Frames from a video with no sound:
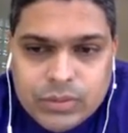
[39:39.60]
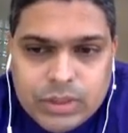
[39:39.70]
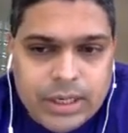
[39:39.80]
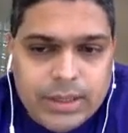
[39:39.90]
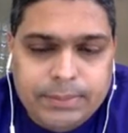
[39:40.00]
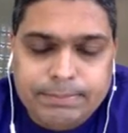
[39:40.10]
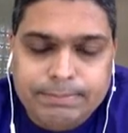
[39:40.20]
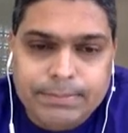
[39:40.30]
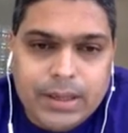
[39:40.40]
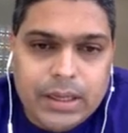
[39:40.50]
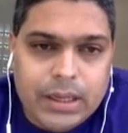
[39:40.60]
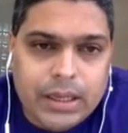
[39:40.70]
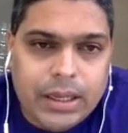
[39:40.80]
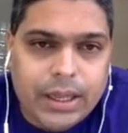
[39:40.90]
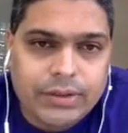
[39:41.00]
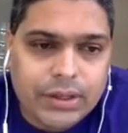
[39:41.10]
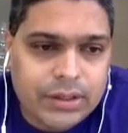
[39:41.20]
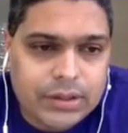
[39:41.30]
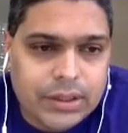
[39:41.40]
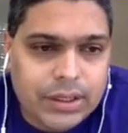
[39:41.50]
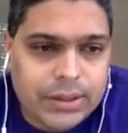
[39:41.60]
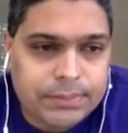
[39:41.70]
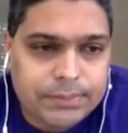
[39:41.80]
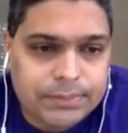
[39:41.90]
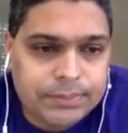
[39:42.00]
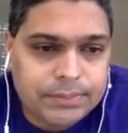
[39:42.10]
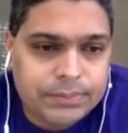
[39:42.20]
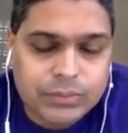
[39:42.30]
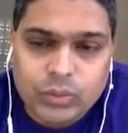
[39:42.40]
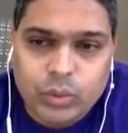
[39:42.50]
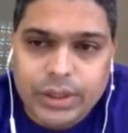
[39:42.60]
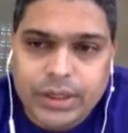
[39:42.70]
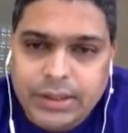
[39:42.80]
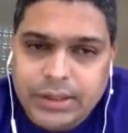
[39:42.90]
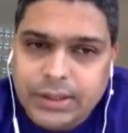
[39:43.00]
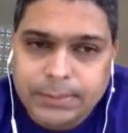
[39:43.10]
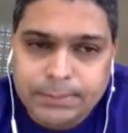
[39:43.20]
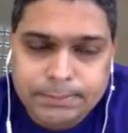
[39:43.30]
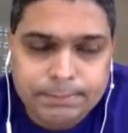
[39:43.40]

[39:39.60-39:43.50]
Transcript: Tina, I think uh, we're done here.